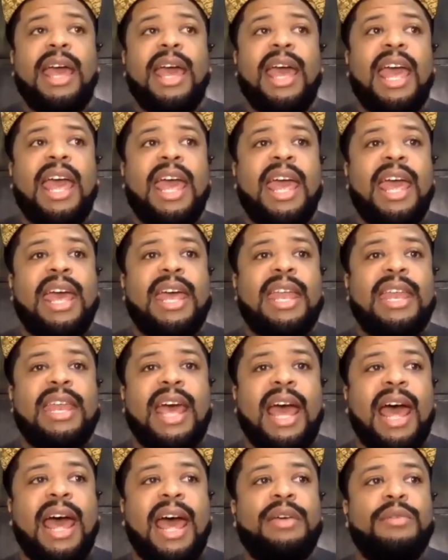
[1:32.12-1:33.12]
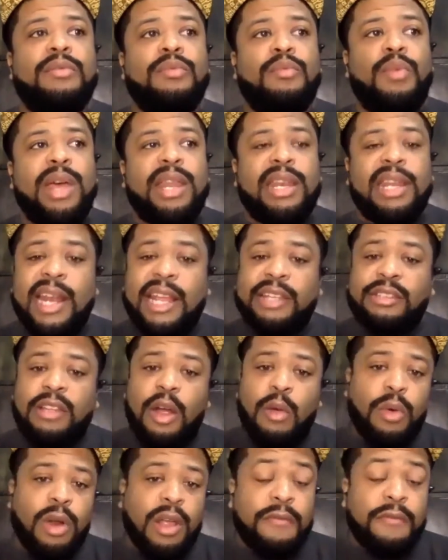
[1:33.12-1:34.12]
And I went and I
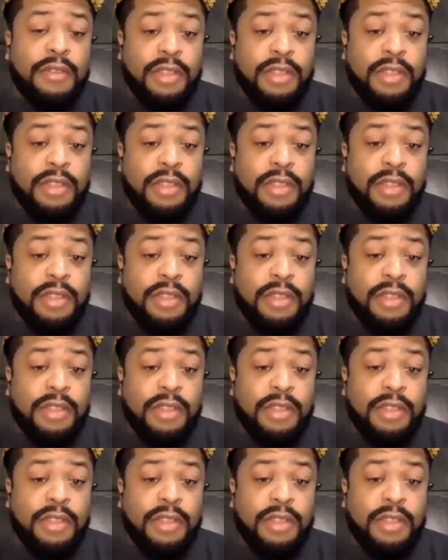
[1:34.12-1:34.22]
started working